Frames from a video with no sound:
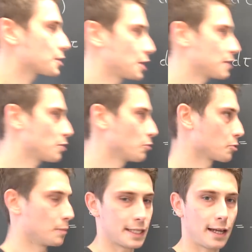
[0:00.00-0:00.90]
is just going
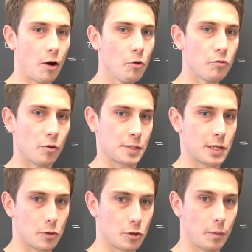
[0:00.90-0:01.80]
to be tau from
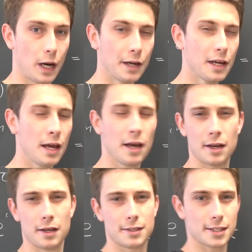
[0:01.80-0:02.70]
zero to pi.
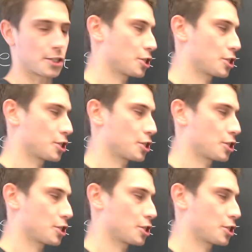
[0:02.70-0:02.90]
This is